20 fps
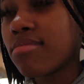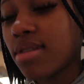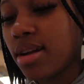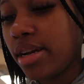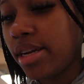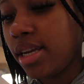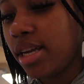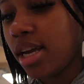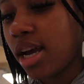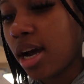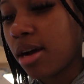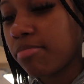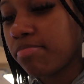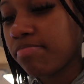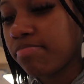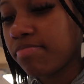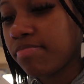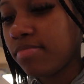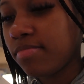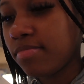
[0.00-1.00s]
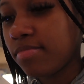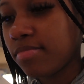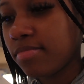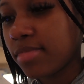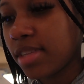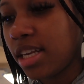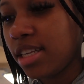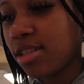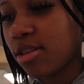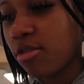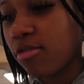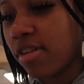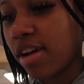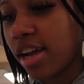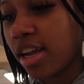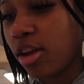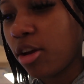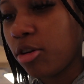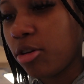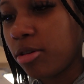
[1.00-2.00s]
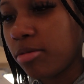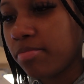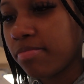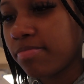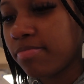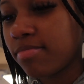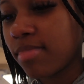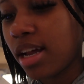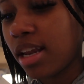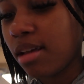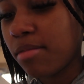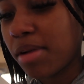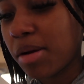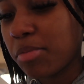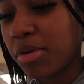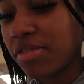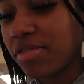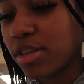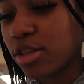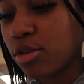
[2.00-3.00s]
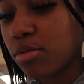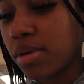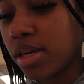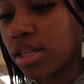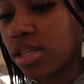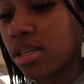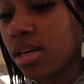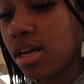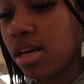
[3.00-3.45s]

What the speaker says: Here he come. He's so fine, yo. I love my boyfriend so much.